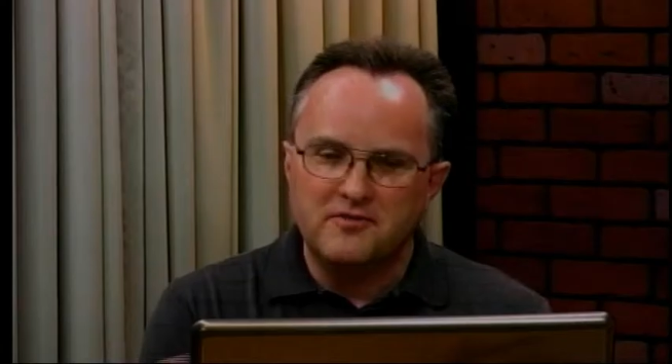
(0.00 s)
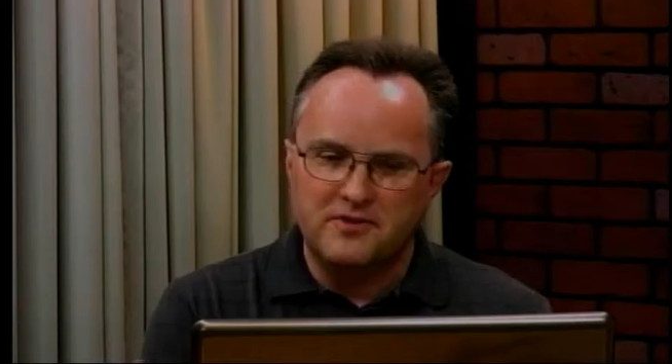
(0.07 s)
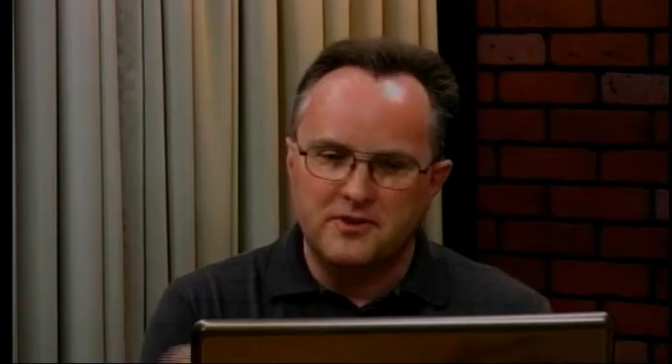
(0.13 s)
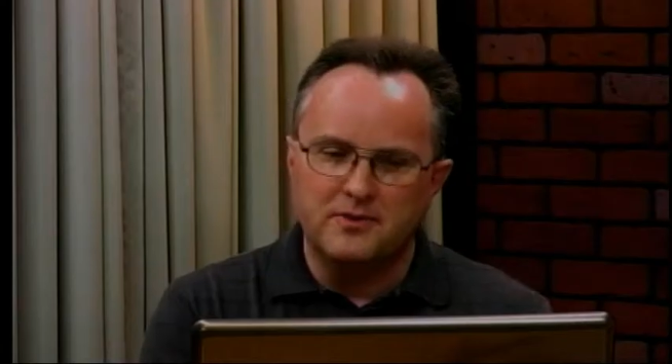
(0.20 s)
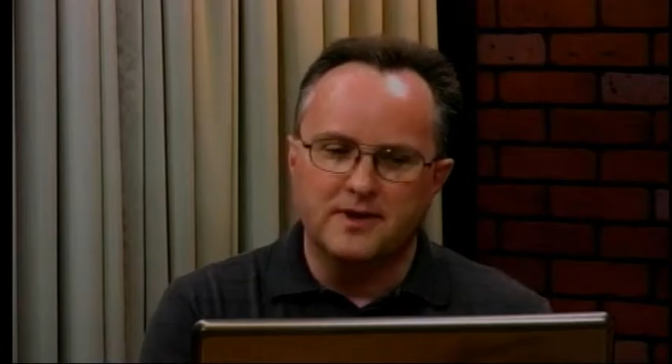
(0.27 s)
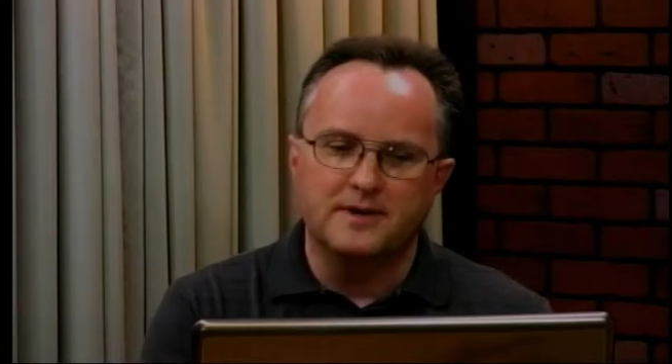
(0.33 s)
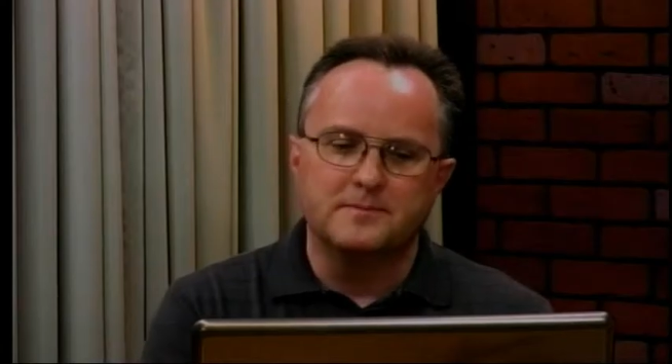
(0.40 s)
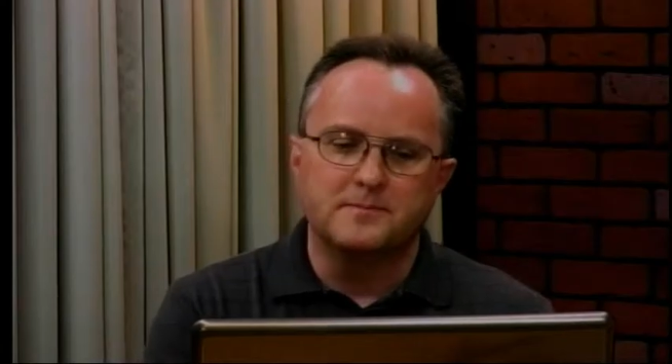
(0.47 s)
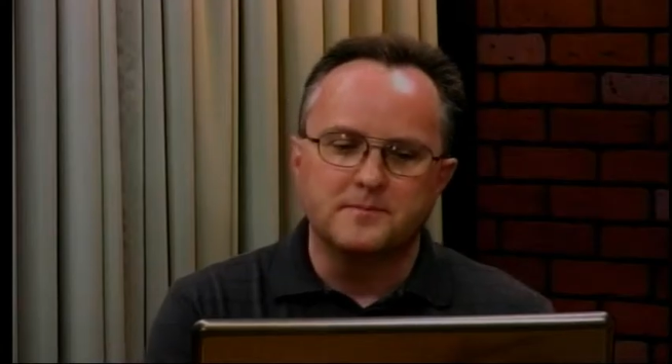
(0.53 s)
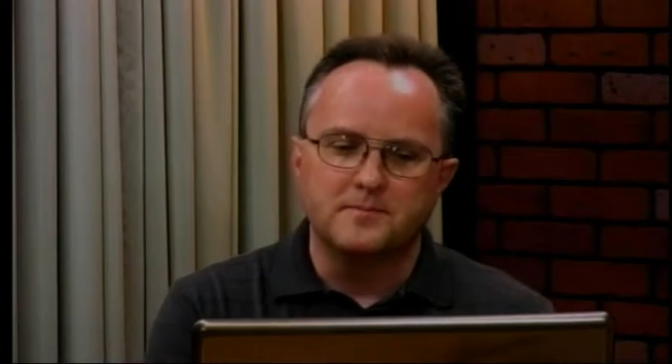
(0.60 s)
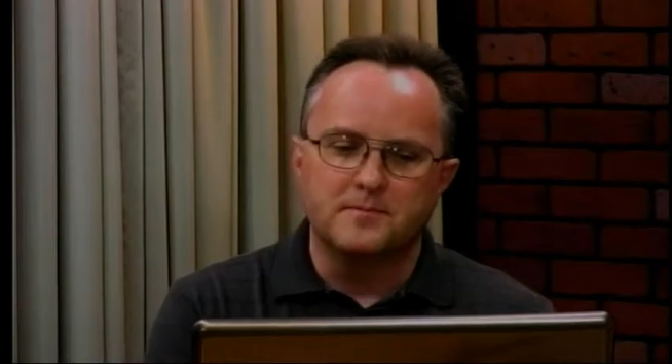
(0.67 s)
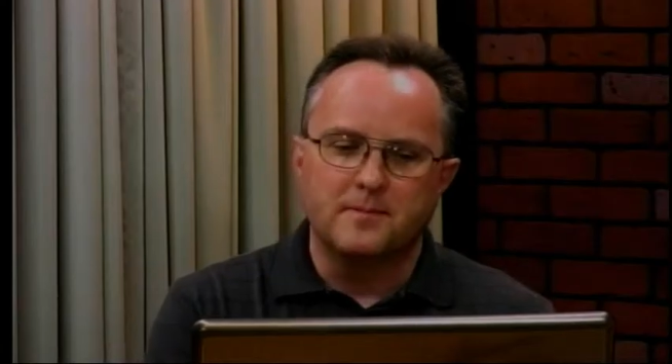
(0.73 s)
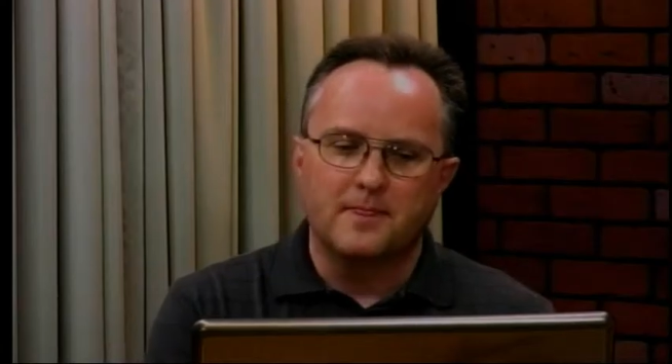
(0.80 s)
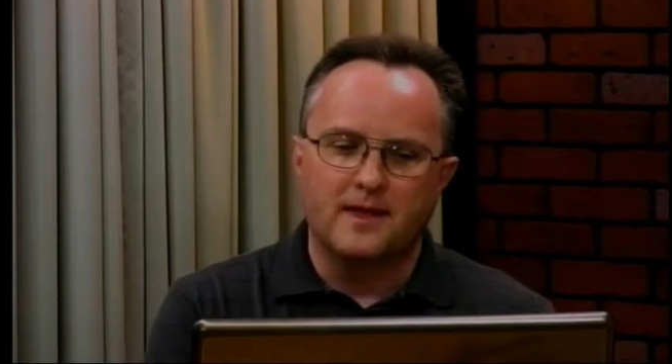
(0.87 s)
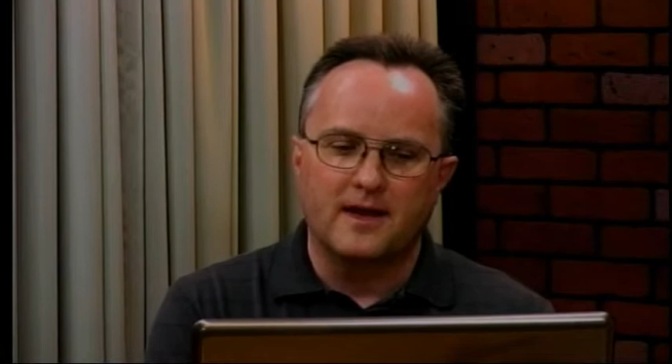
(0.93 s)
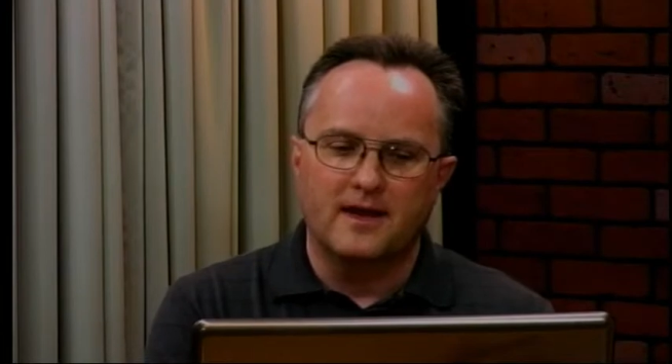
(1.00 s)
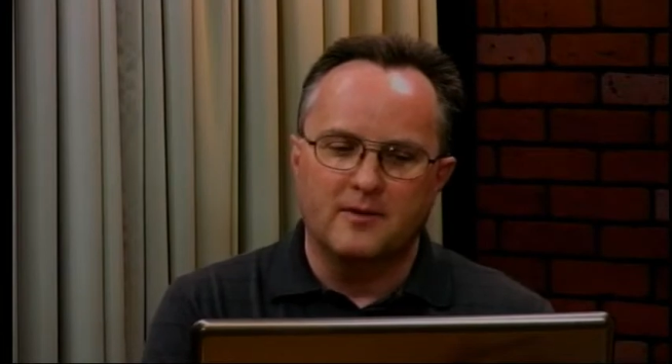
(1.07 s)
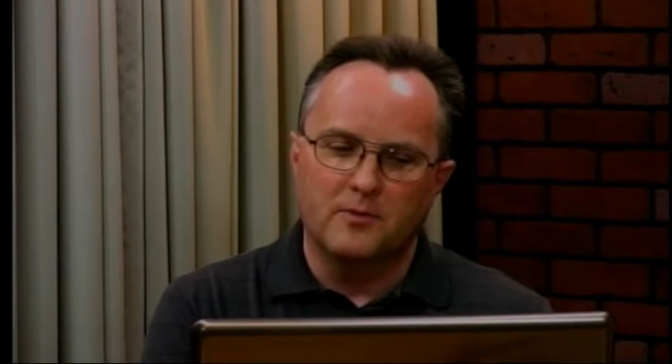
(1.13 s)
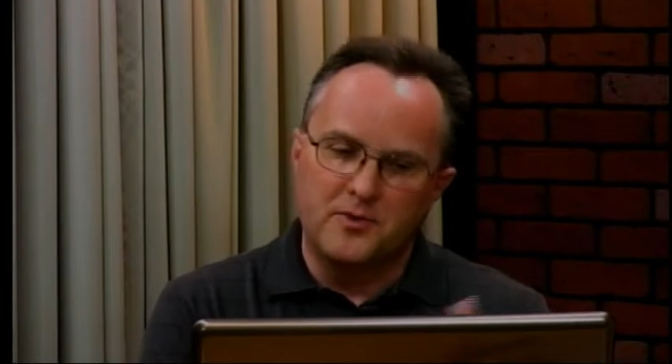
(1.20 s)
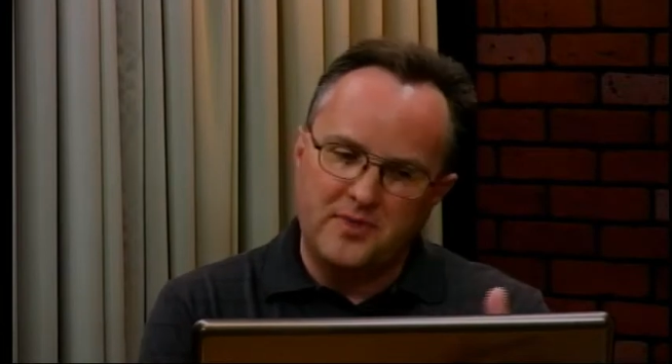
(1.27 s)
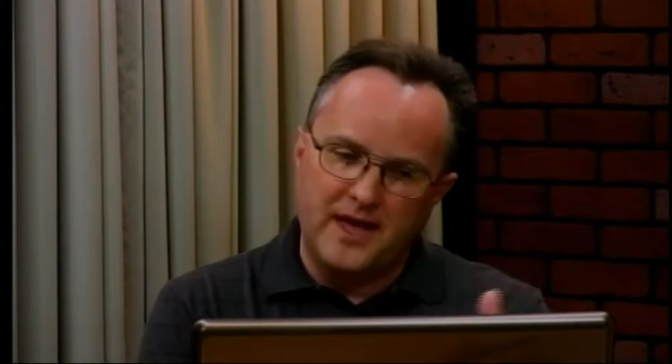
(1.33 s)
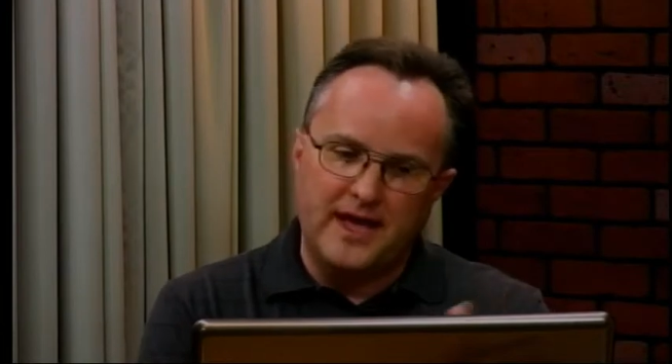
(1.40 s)
to view it.
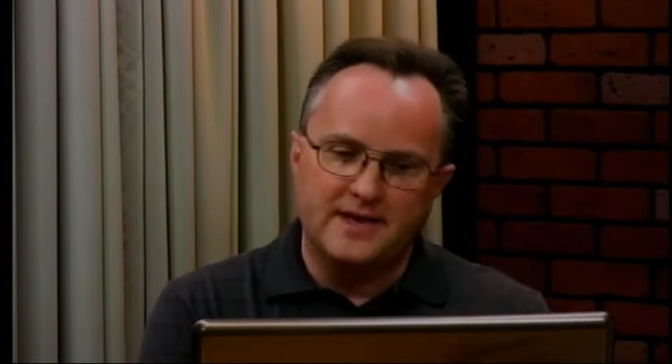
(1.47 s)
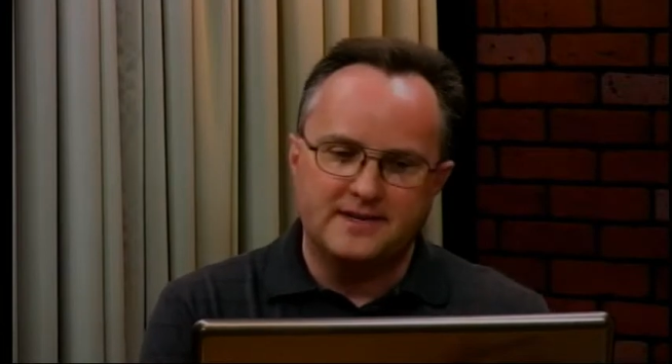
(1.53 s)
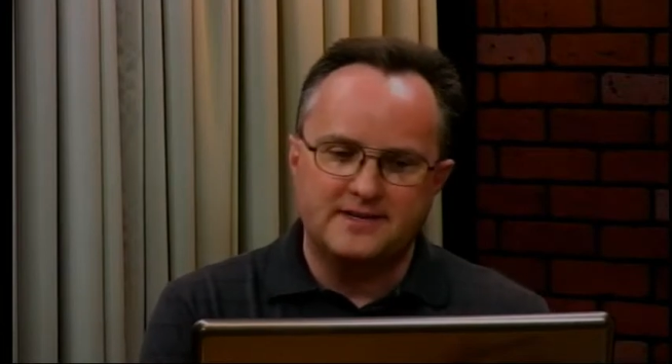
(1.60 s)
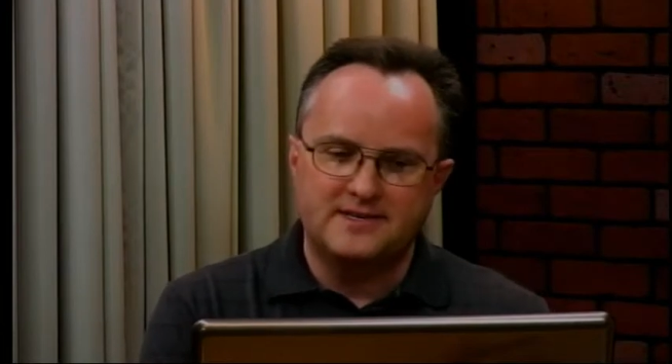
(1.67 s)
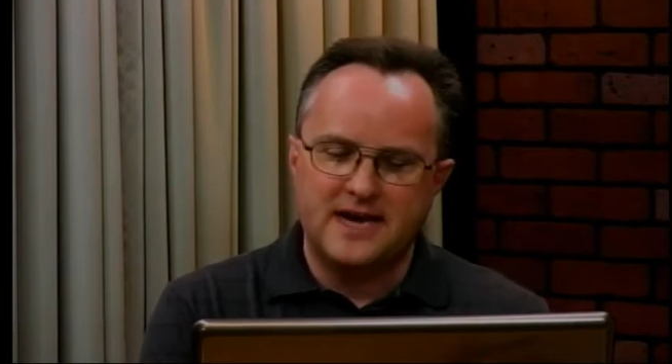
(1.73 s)
With that,